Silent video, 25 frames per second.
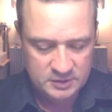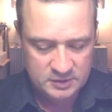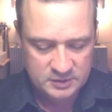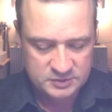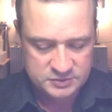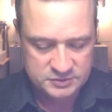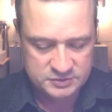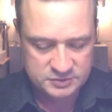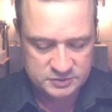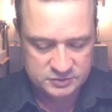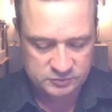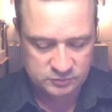
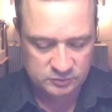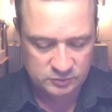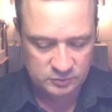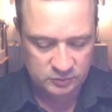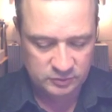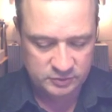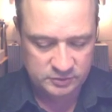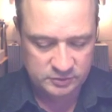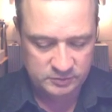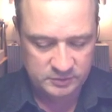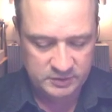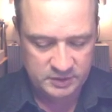Just
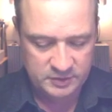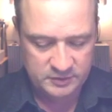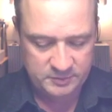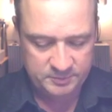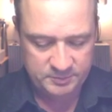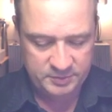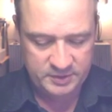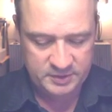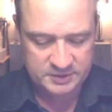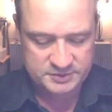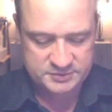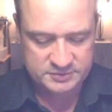roll it around the
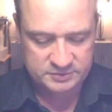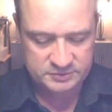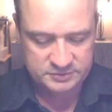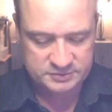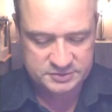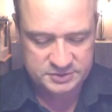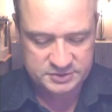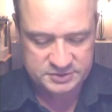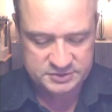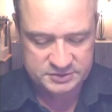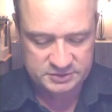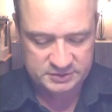pencil
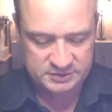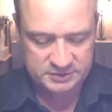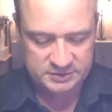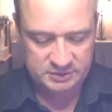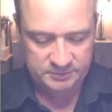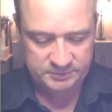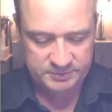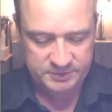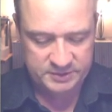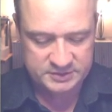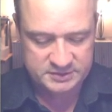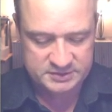just a
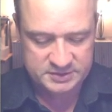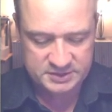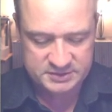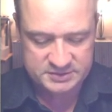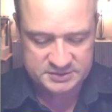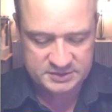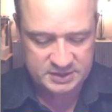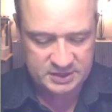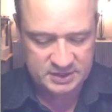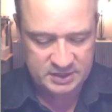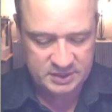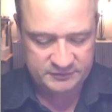little bit. It
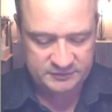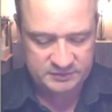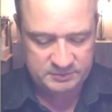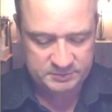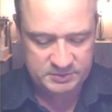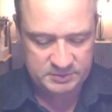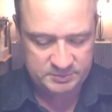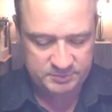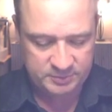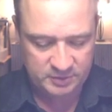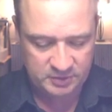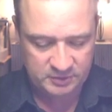doesn't have to
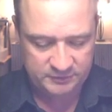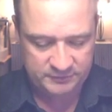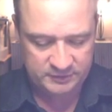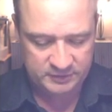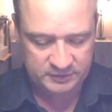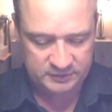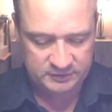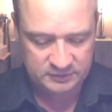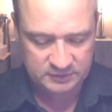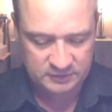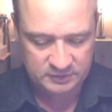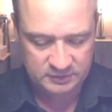be
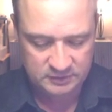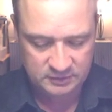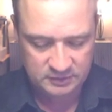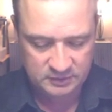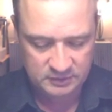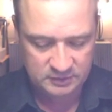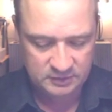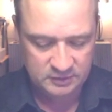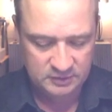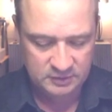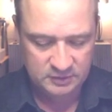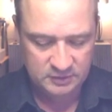perfect.
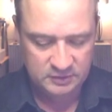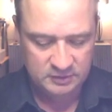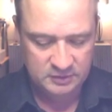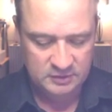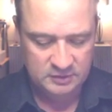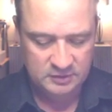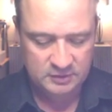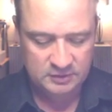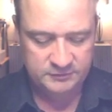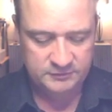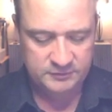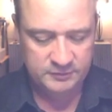
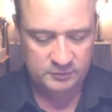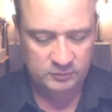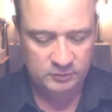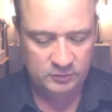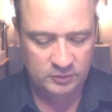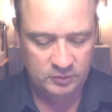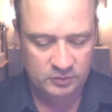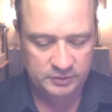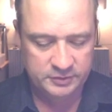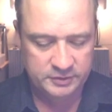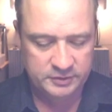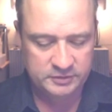If you're
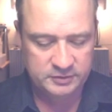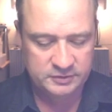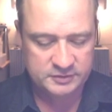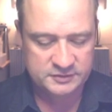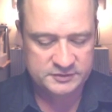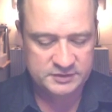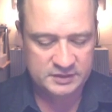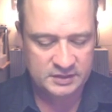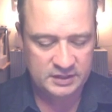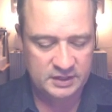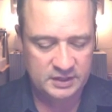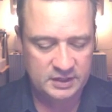rolling and you
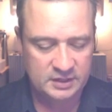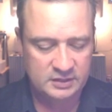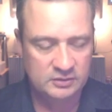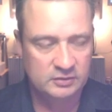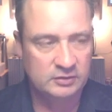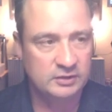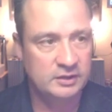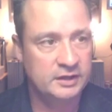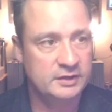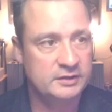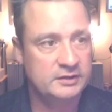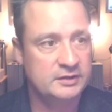say, hey, I
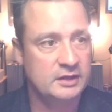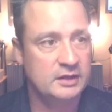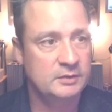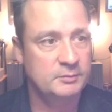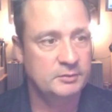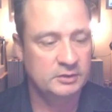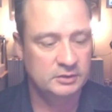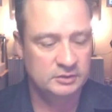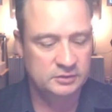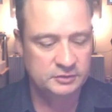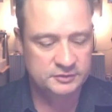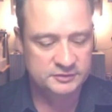don't like that, I'm
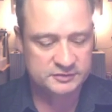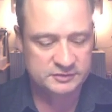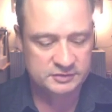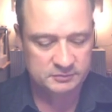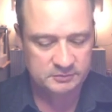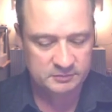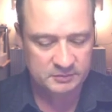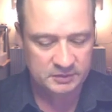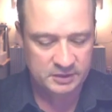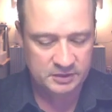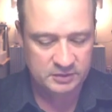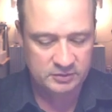going to lose some
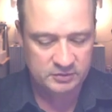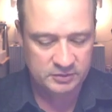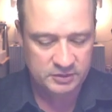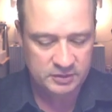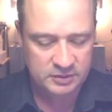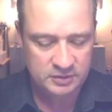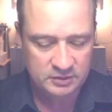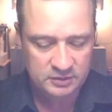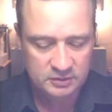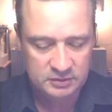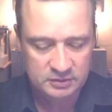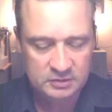of my
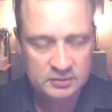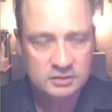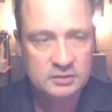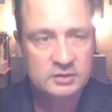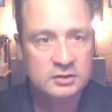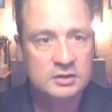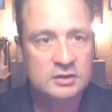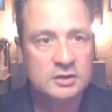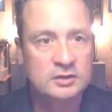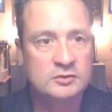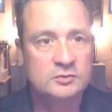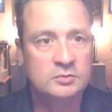green,
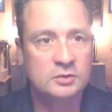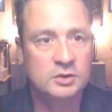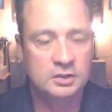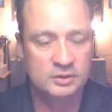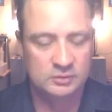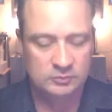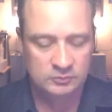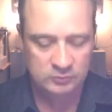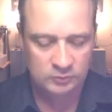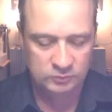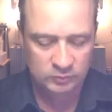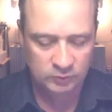guess
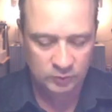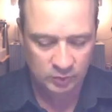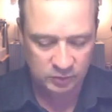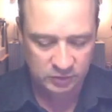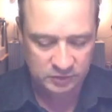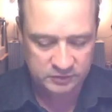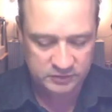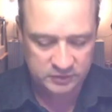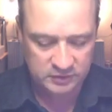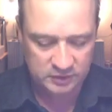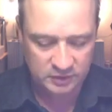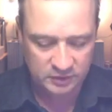what?
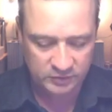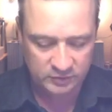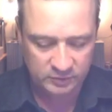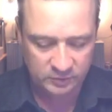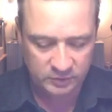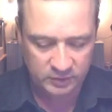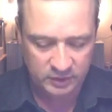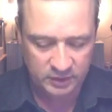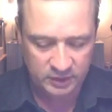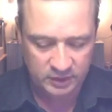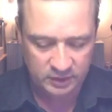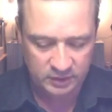Roll it the other
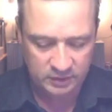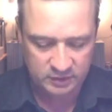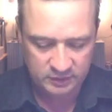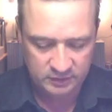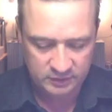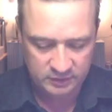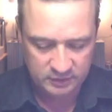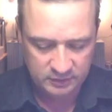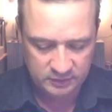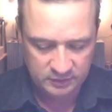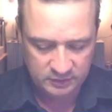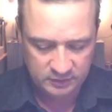way.
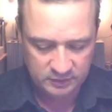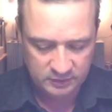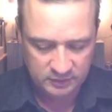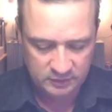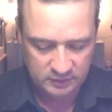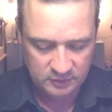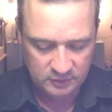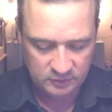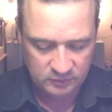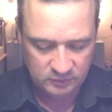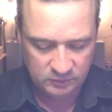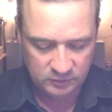
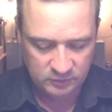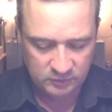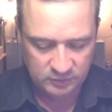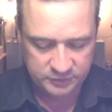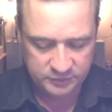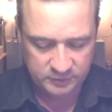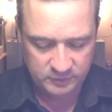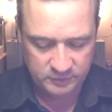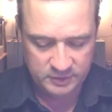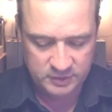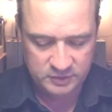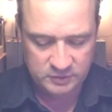Roll it
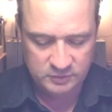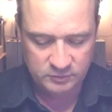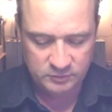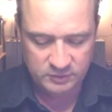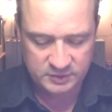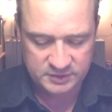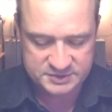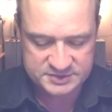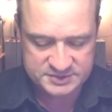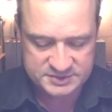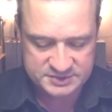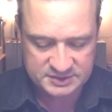the way you
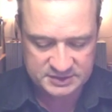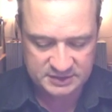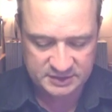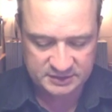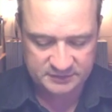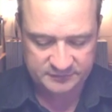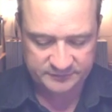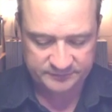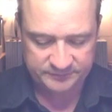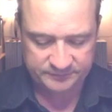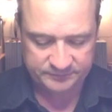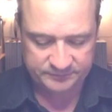want to see it.